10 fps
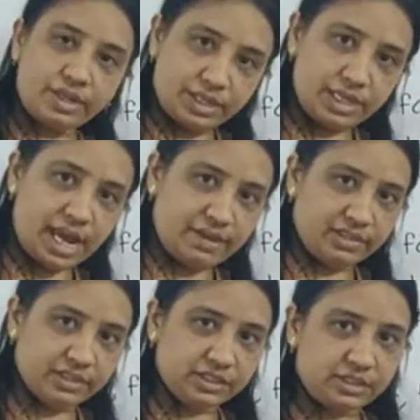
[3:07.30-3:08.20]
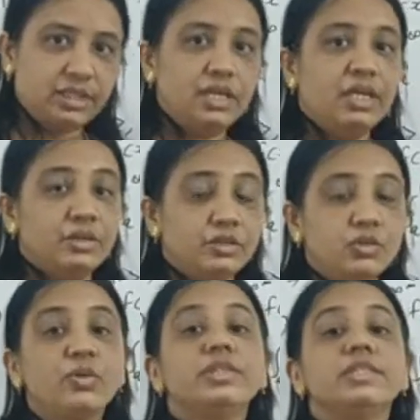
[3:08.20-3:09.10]
divergent. So
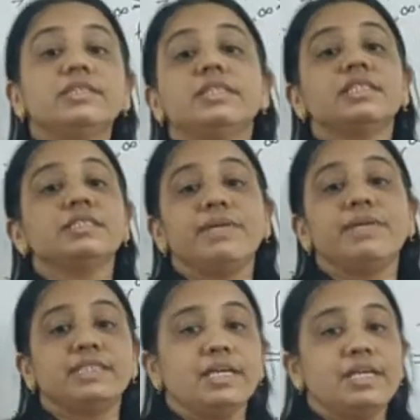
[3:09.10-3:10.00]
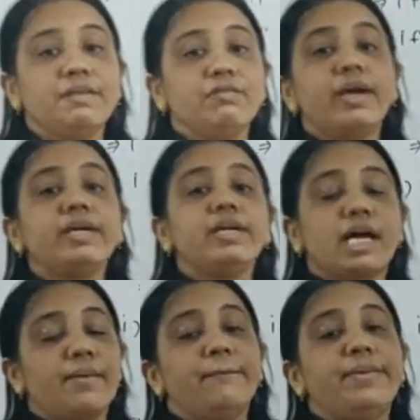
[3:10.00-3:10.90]
this is basically what?
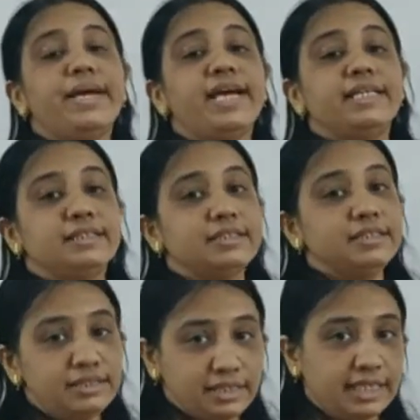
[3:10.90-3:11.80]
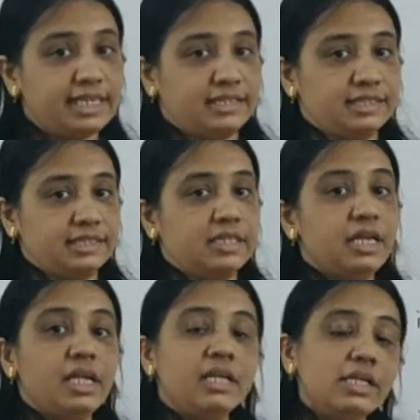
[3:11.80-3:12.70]
Comparison test.
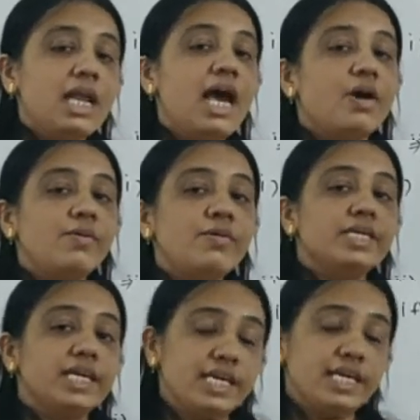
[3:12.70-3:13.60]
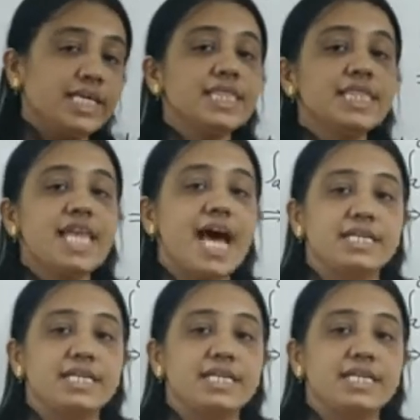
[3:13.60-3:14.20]
Now in that